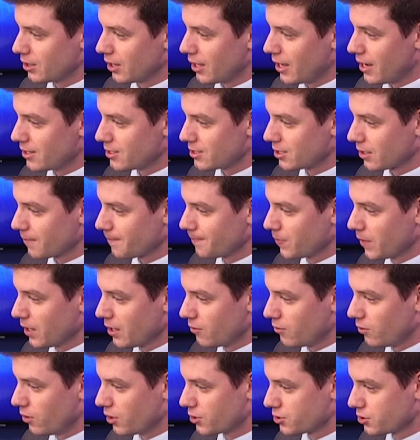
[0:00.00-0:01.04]
Atlantic.
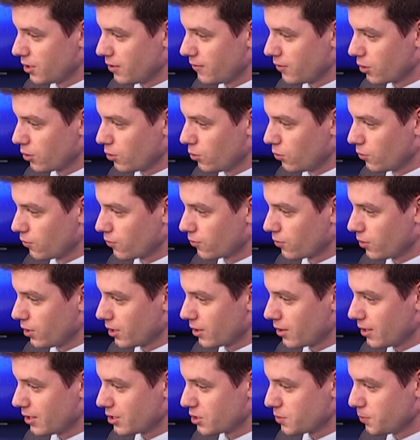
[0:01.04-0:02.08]
We also have a cold
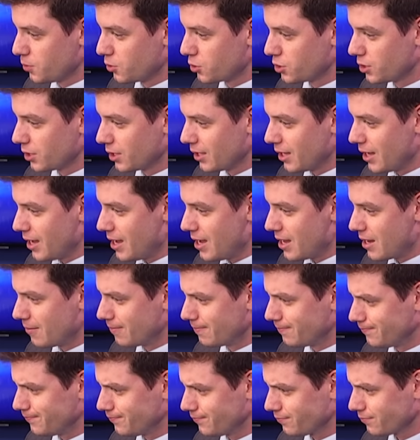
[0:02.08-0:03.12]
front that's pushing
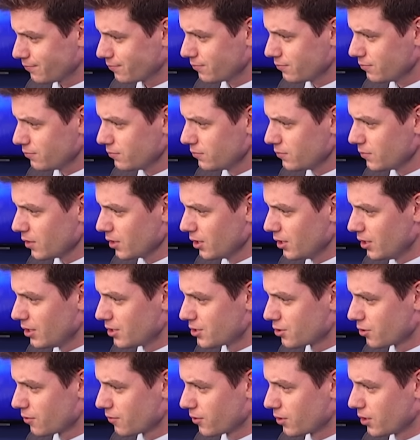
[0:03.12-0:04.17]
in.
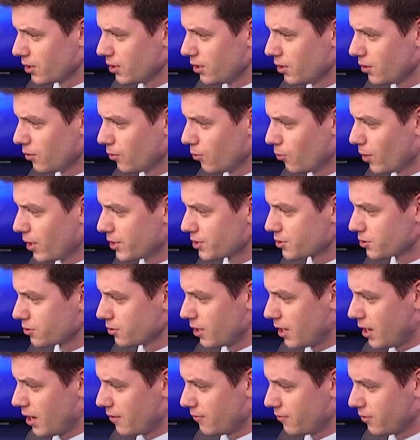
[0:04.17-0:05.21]
It's over the
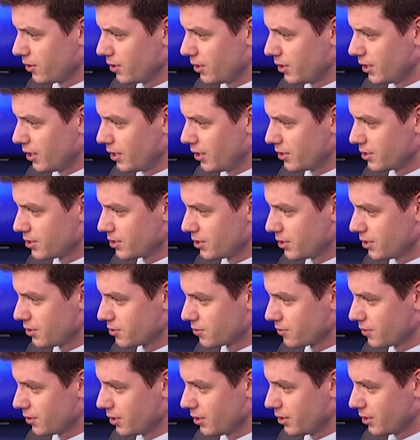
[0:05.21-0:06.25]
western half of the United
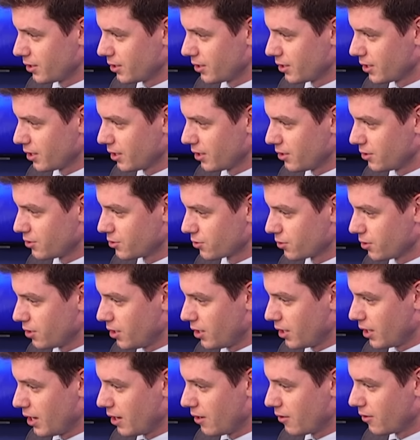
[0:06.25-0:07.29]
States right now. You can kind of
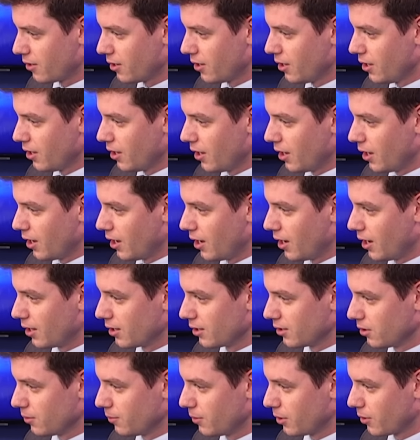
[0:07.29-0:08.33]
draw it out a
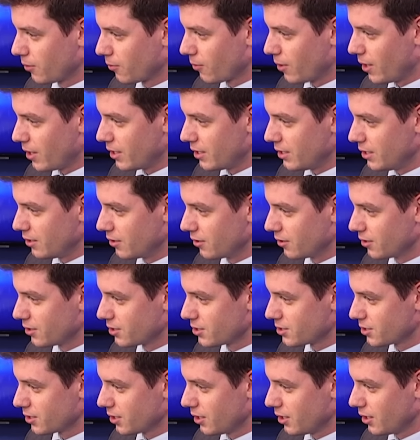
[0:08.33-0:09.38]
little bit right here.
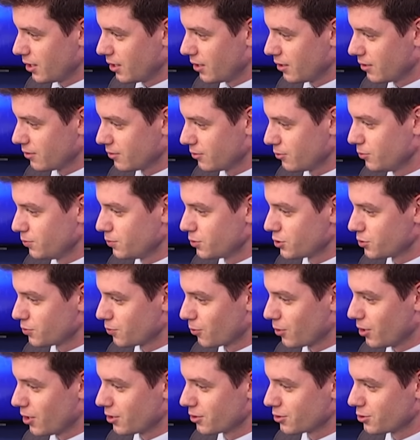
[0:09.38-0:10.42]
It's,
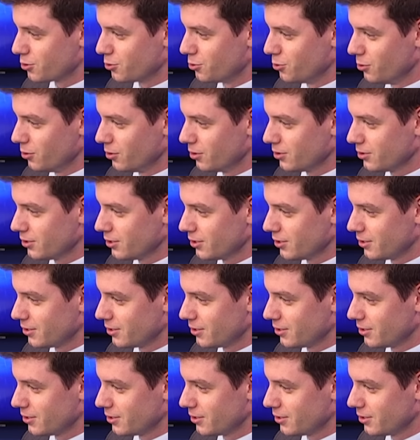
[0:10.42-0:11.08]
wrong tool.